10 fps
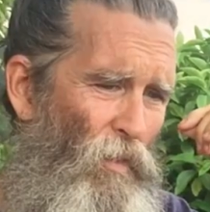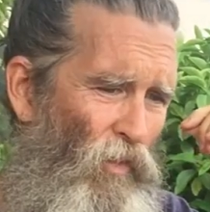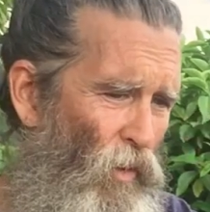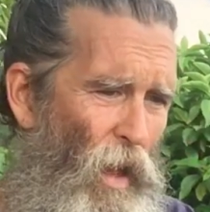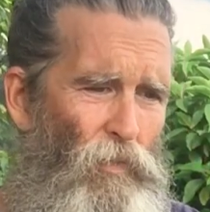
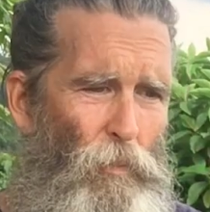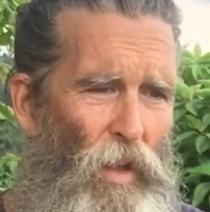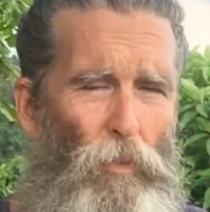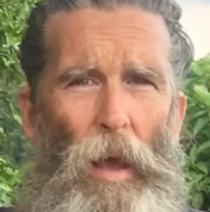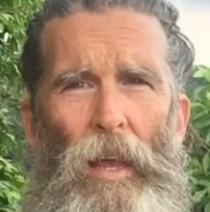She'll have the
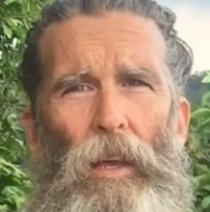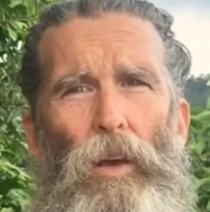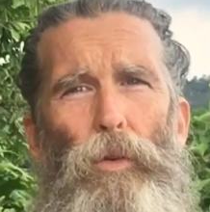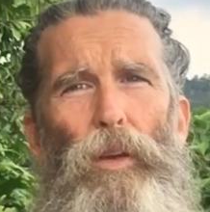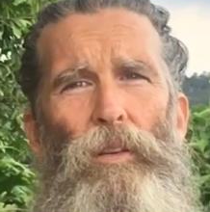best
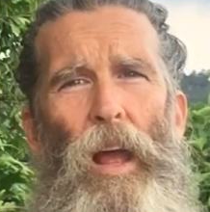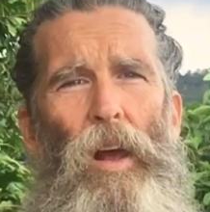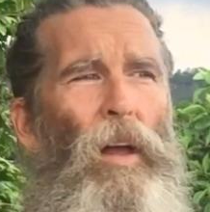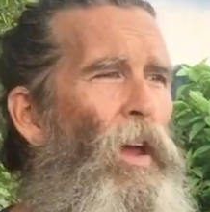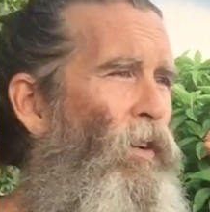mangoes in
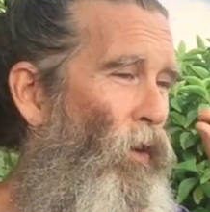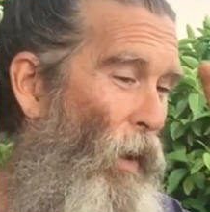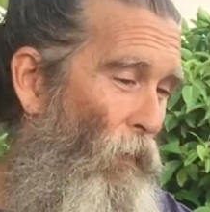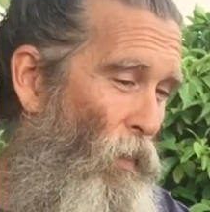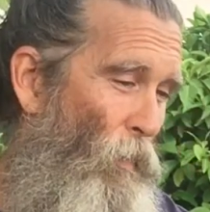town. She'll
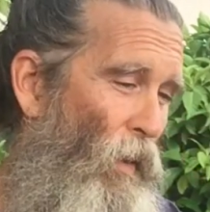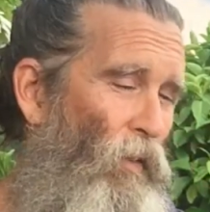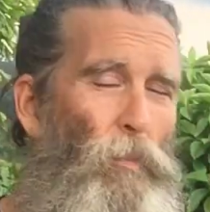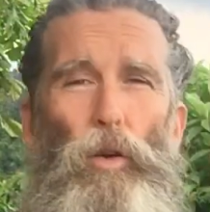have the best